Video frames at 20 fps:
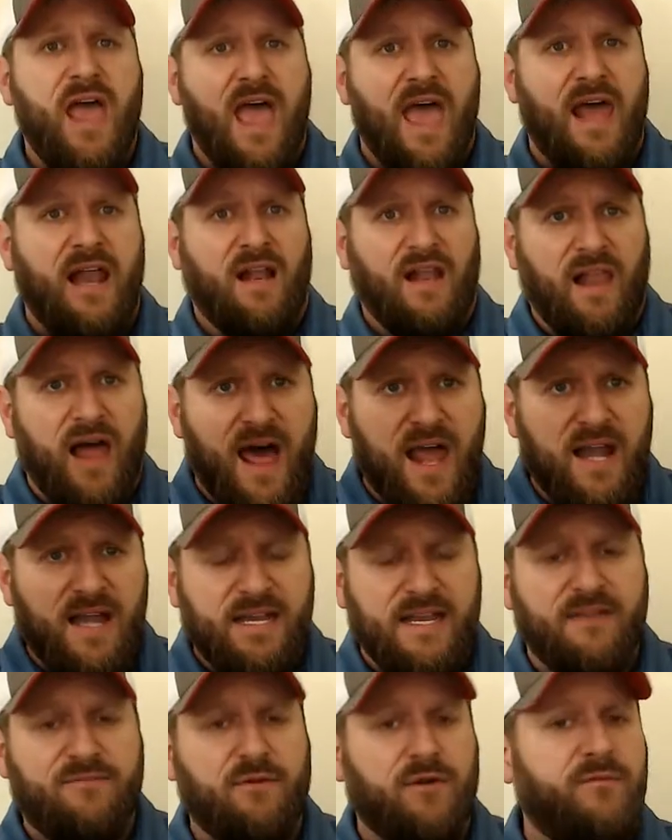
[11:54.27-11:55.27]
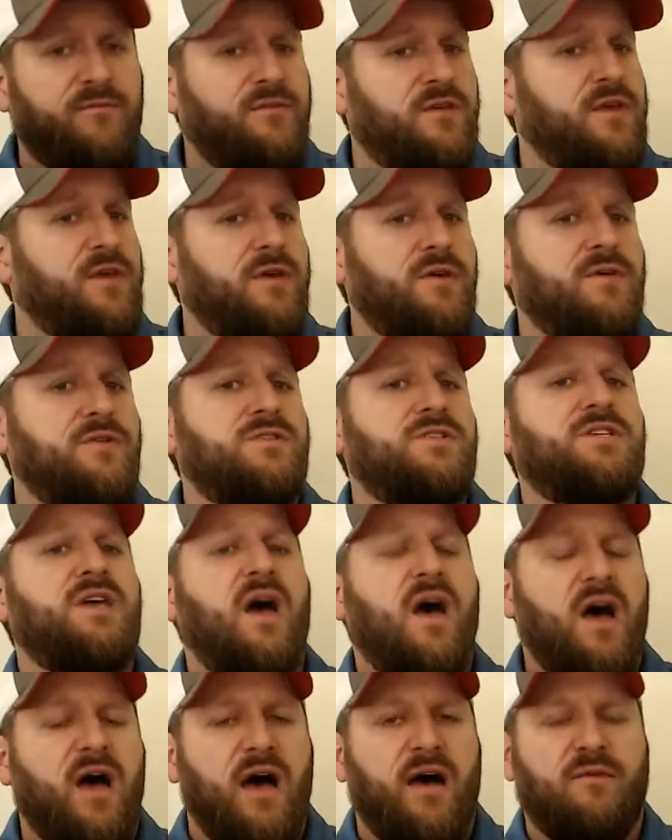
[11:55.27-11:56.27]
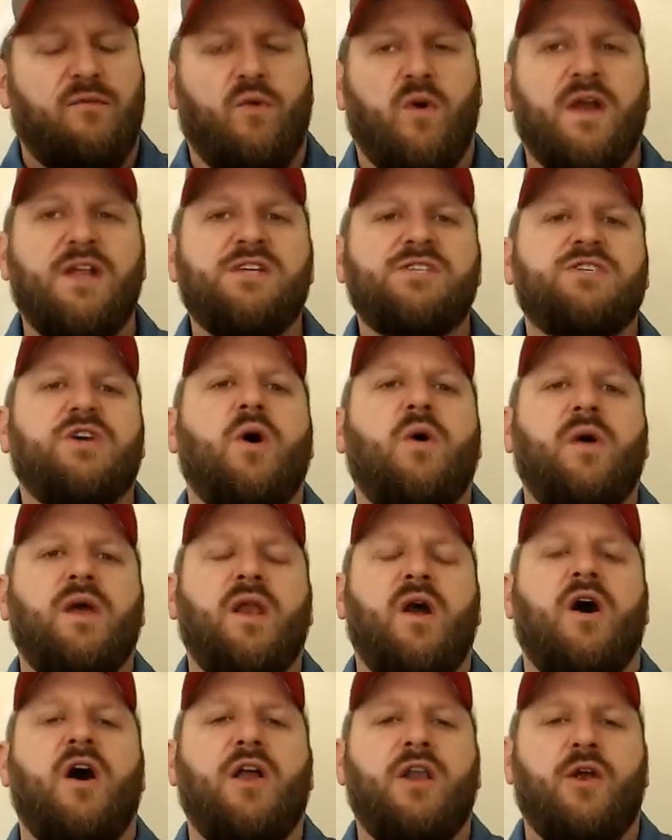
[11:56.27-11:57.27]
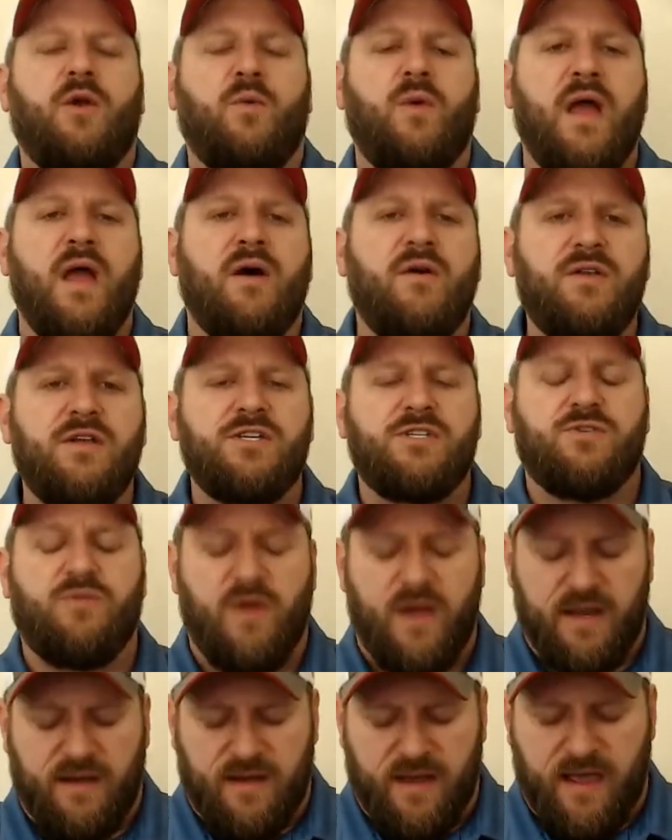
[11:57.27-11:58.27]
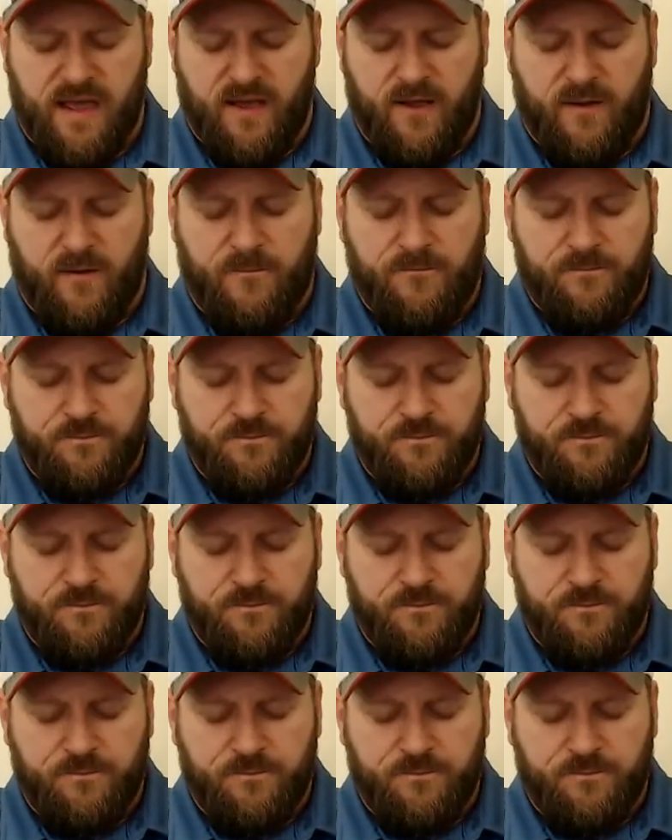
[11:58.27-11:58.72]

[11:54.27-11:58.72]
and a lot of different views of what is going on around us right now.